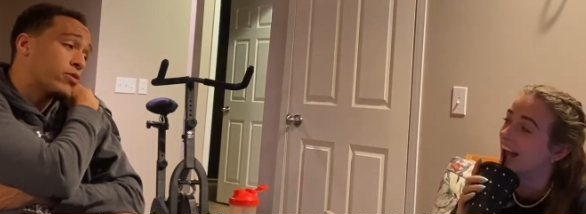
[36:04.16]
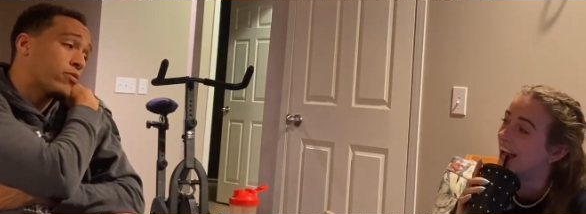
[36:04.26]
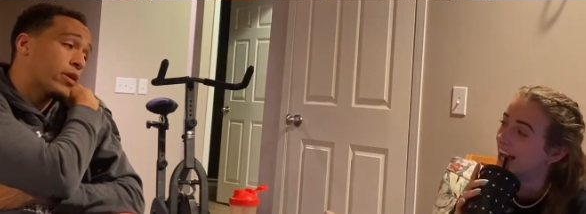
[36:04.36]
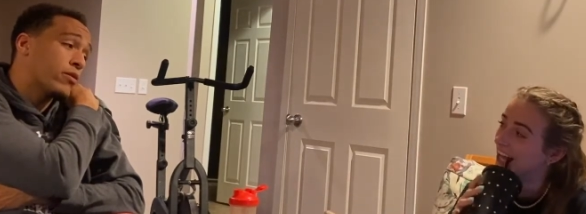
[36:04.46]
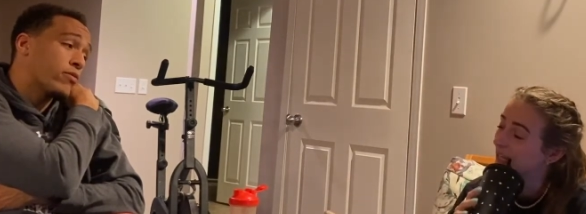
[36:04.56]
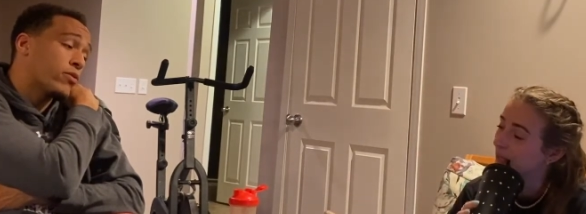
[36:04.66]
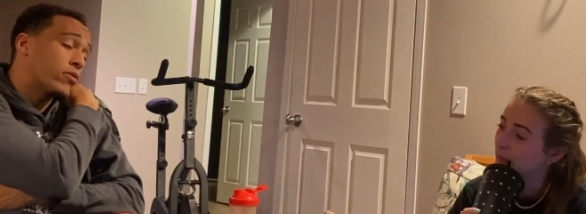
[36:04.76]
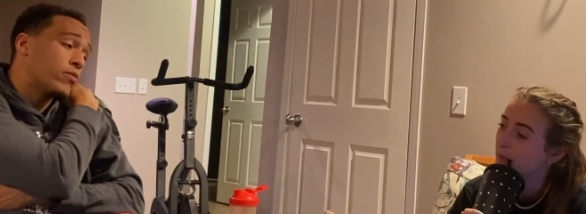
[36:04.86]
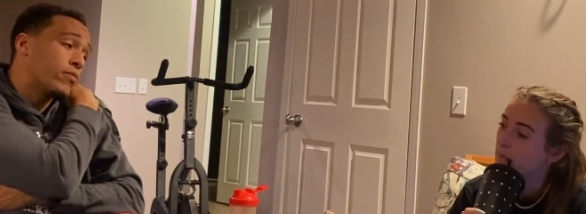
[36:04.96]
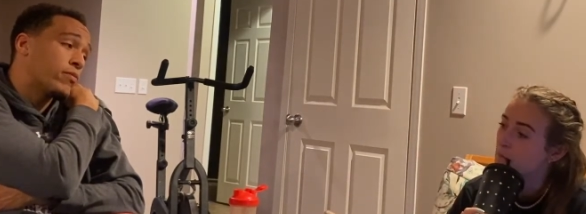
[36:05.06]
Speaker 1: read a
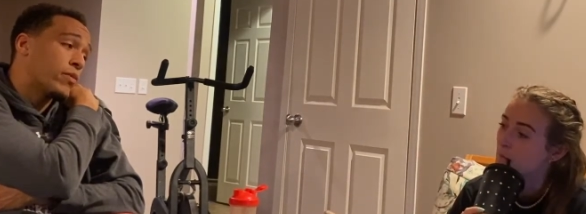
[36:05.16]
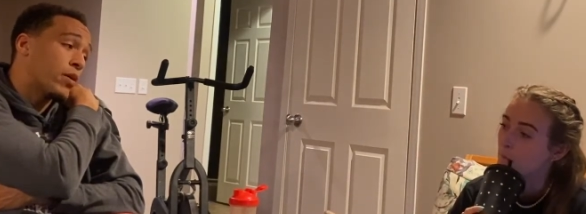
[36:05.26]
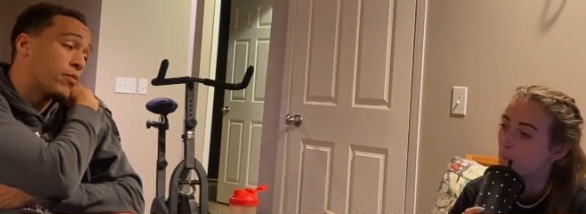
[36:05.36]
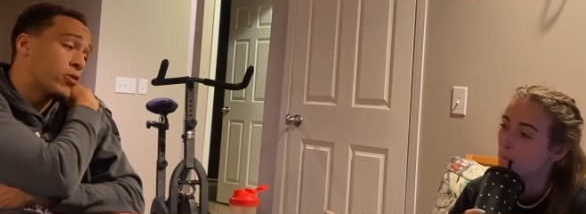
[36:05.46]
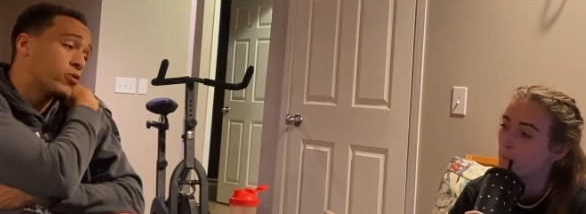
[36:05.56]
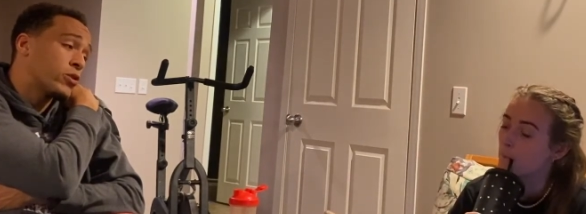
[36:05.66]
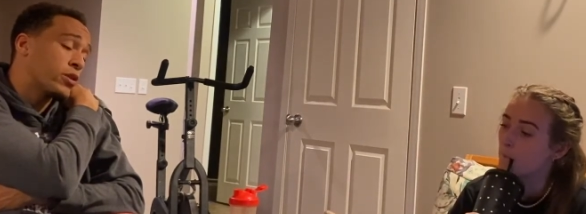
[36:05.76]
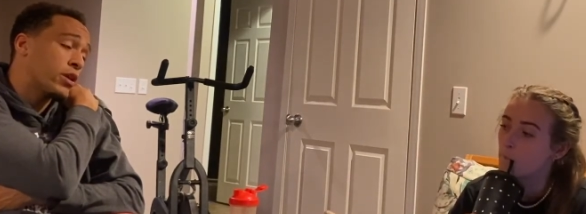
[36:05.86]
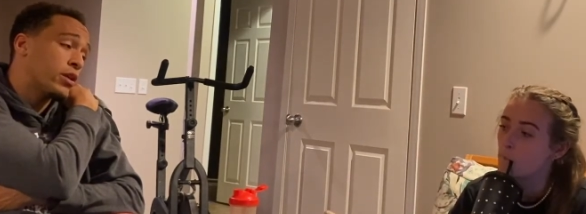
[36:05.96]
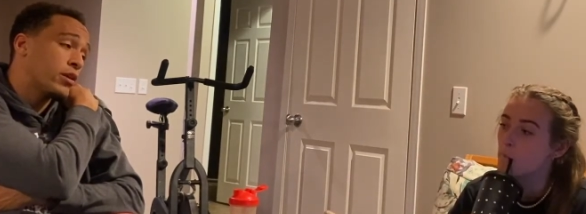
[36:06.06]
room
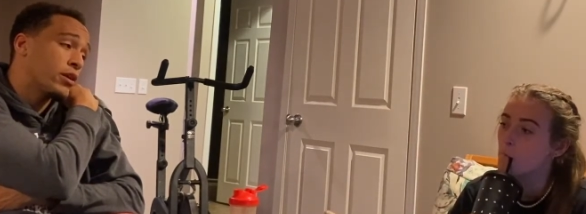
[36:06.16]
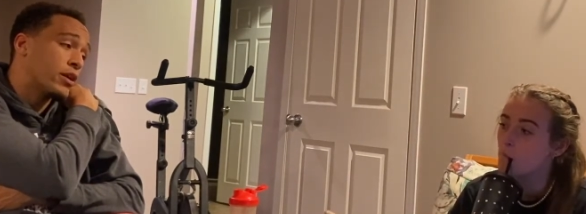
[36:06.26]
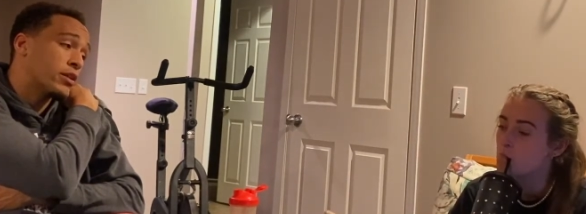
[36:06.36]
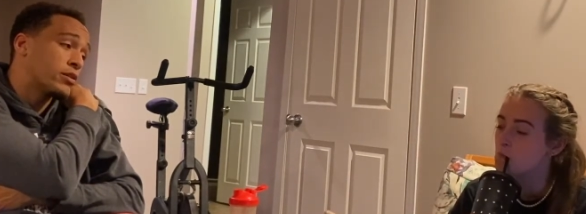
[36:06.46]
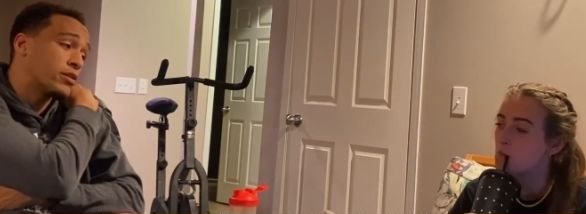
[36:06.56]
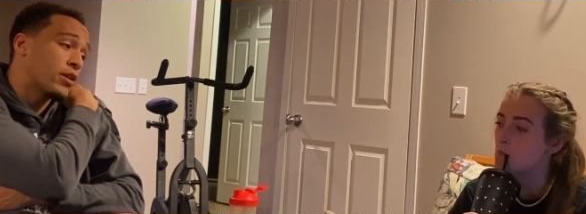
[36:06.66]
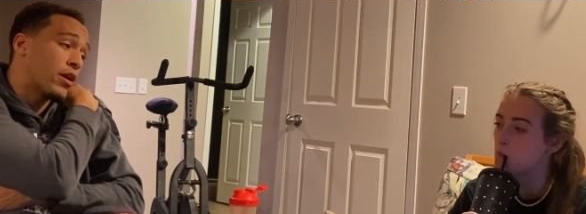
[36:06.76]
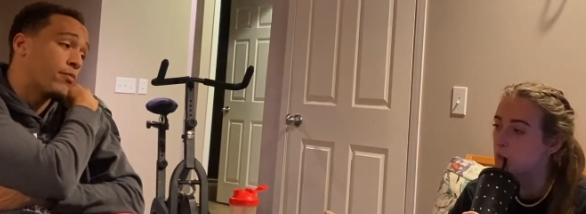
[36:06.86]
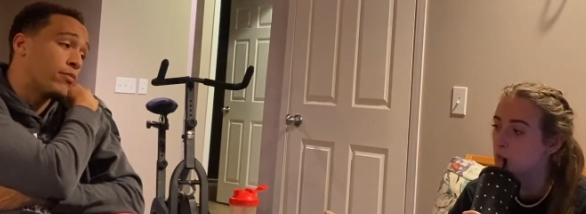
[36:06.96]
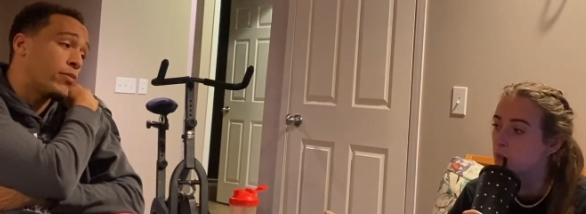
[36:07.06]
emotionally is a
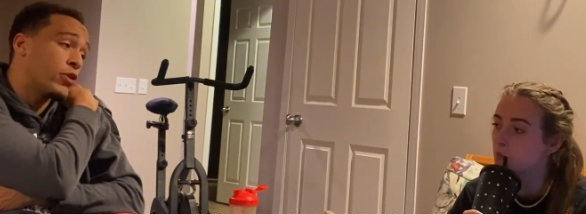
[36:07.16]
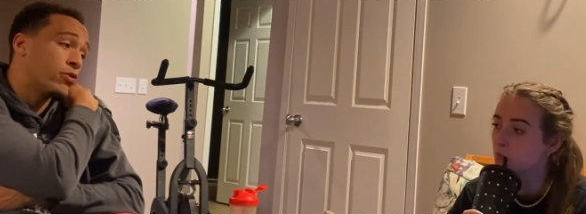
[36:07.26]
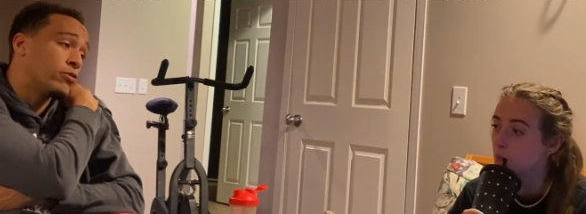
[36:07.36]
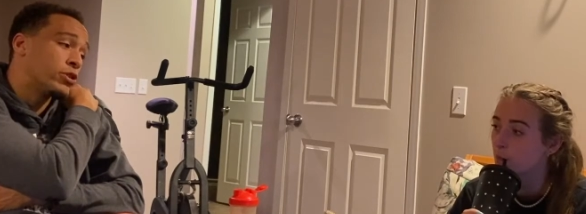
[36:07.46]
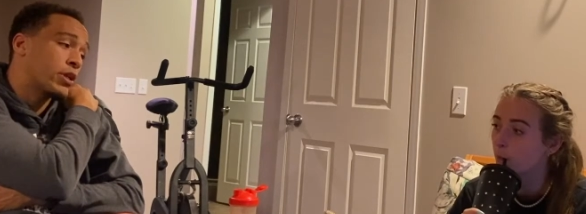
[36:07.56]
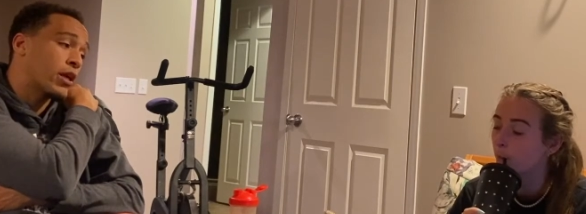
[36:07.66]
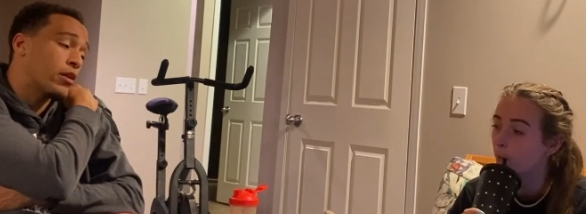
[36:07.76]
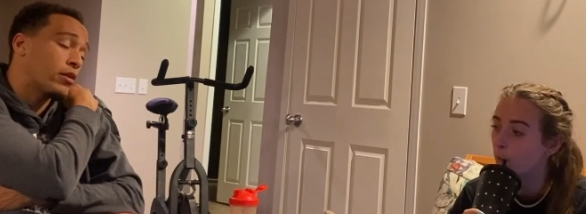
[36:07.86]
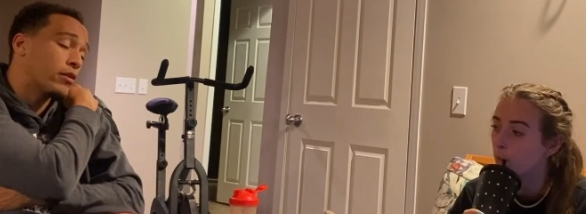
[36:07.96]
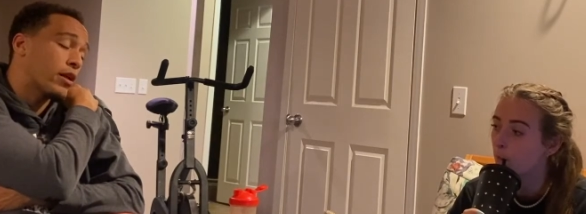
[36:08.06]
huge
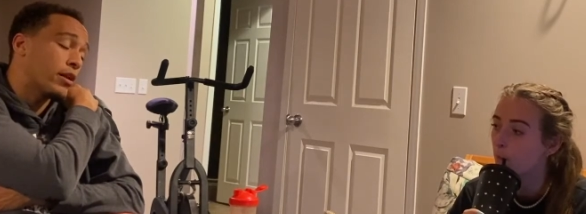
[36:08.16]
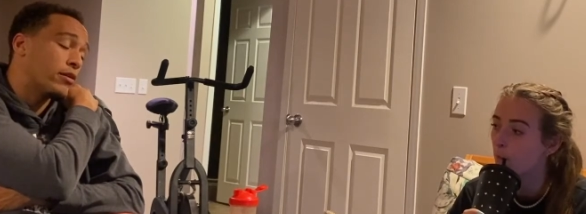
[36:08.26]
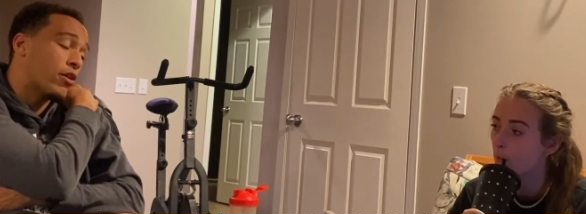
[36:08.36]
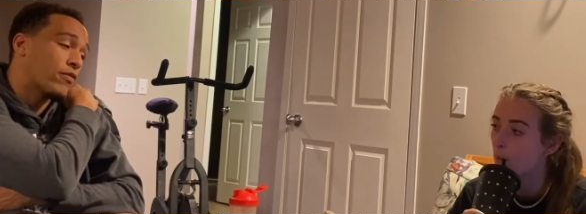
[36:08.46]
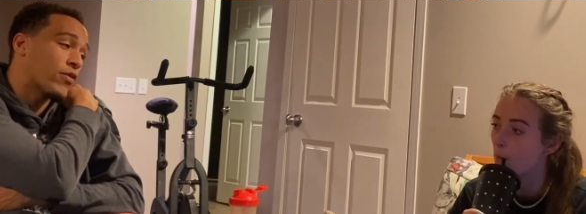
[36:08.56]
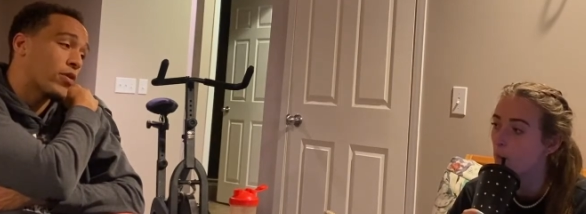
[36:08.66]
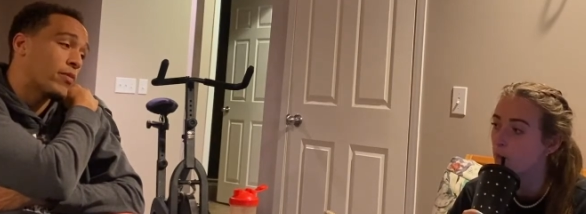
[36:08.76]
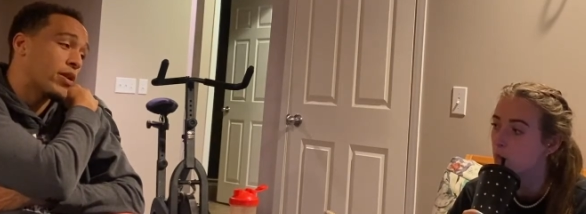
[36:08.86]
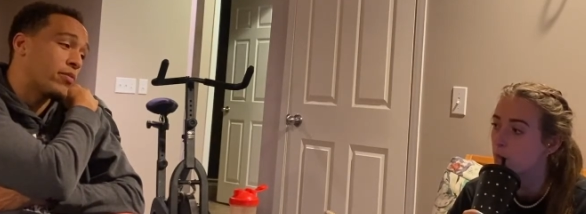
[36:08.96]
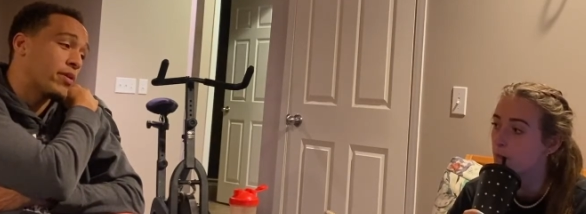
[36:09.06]
skill that not very
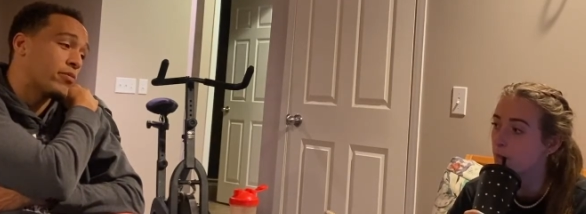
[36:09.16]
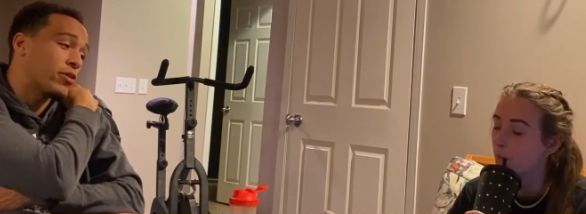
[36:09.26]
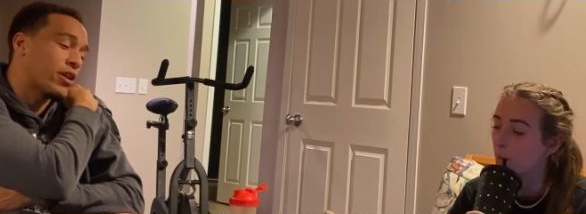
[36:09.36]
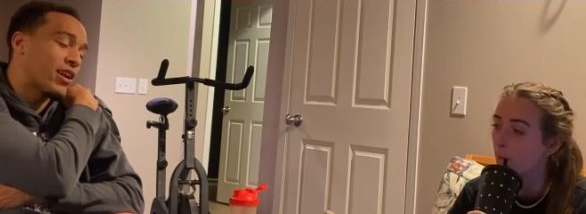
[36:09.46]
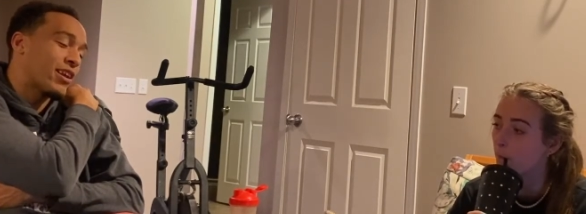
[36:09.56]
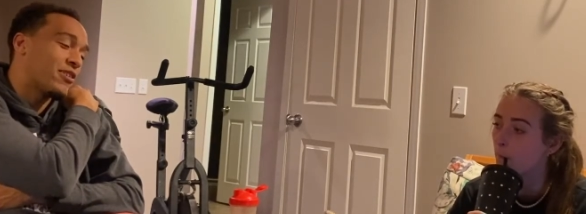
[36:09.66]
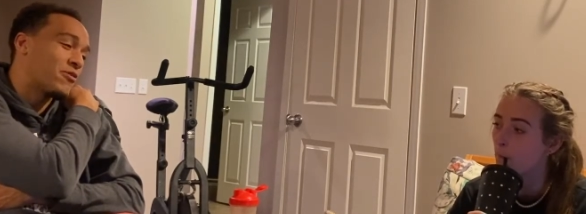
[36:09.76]
many people that I know